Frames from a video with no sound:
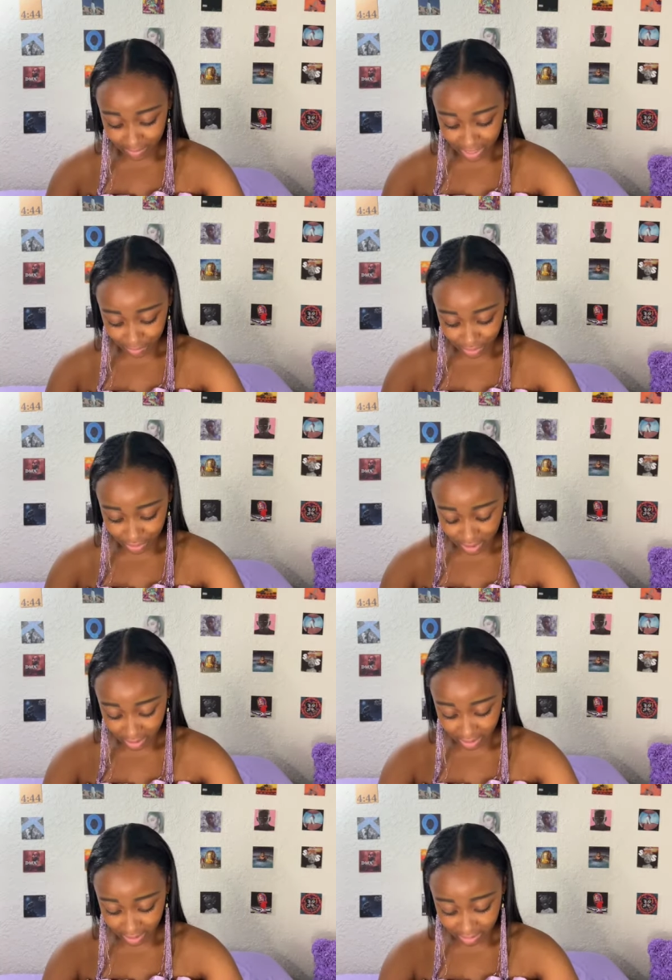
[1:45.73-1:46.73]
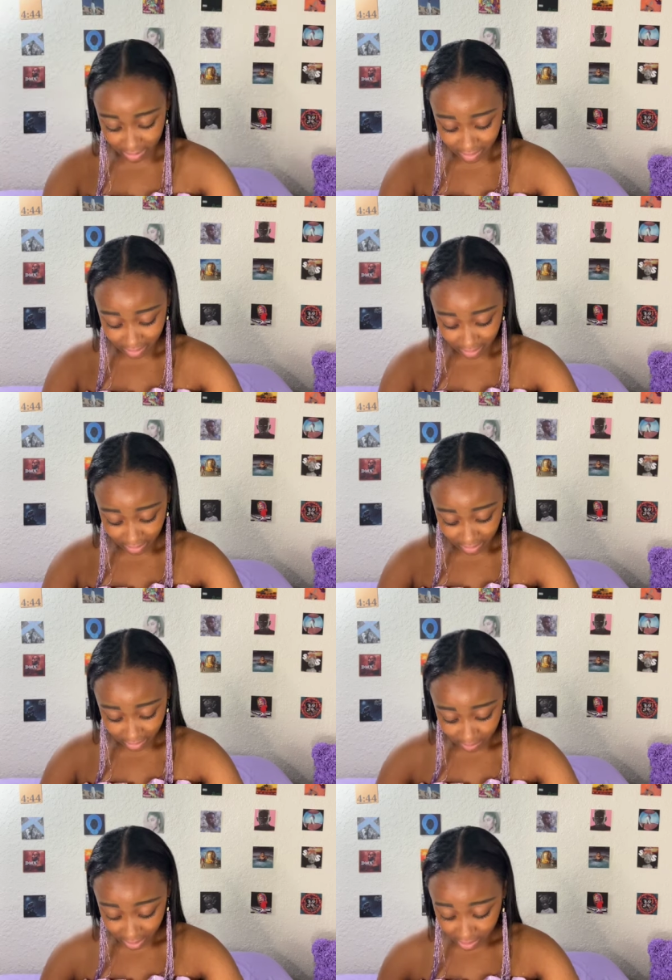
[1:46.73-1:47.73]
I'm just talking.
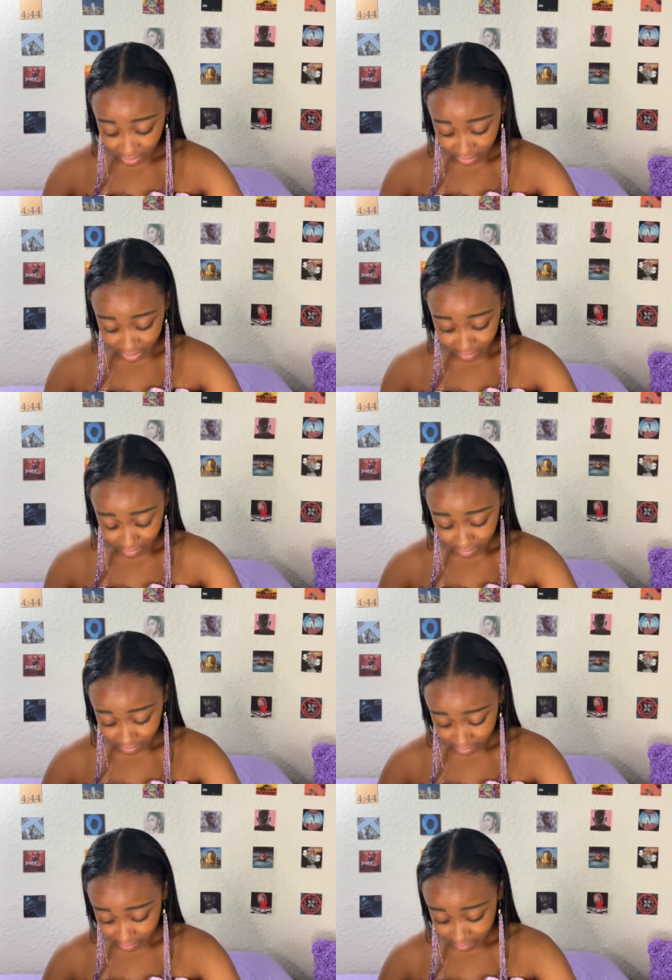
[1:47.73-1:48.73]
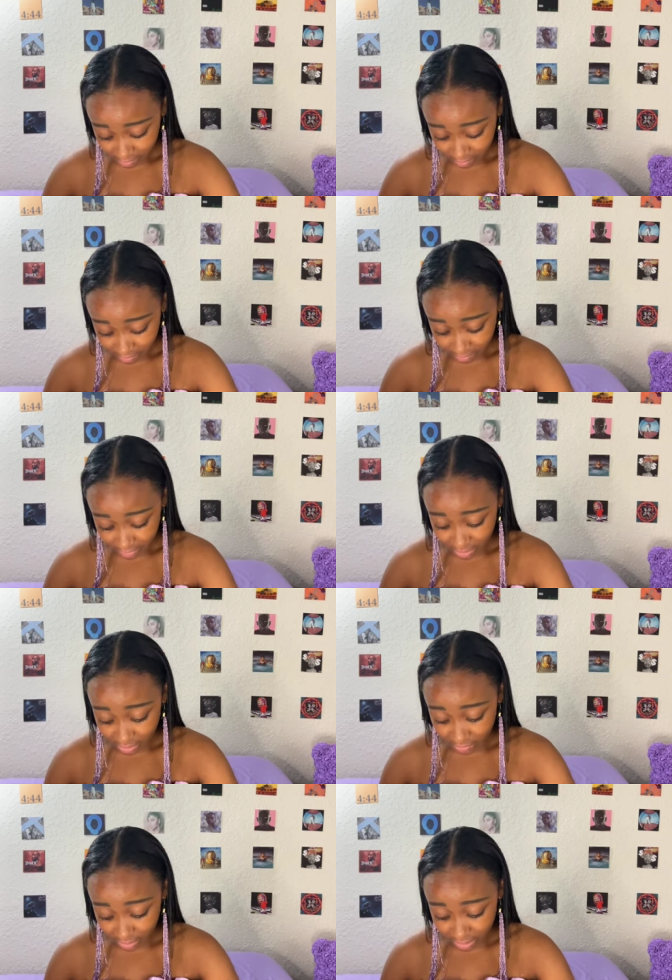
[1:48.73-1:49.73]
But this is fun. This is
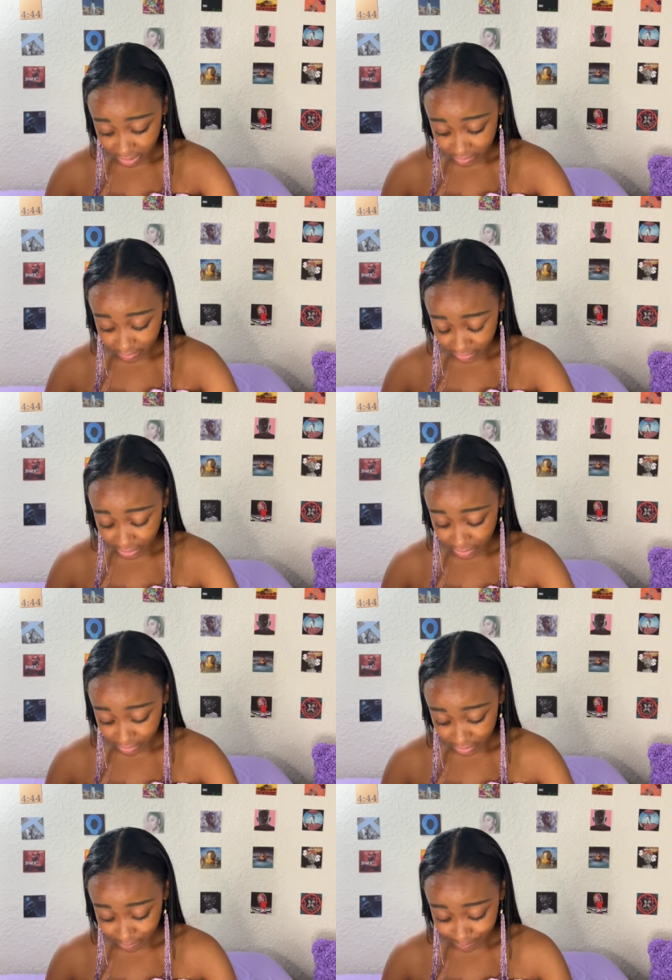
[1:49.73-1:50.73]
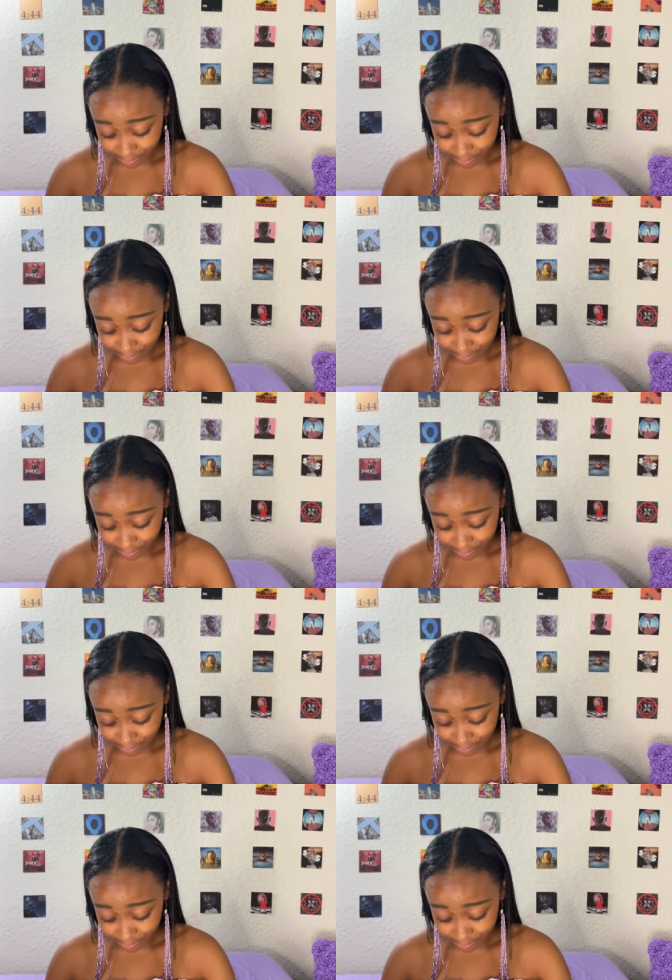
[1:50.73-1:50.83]
very, very fun.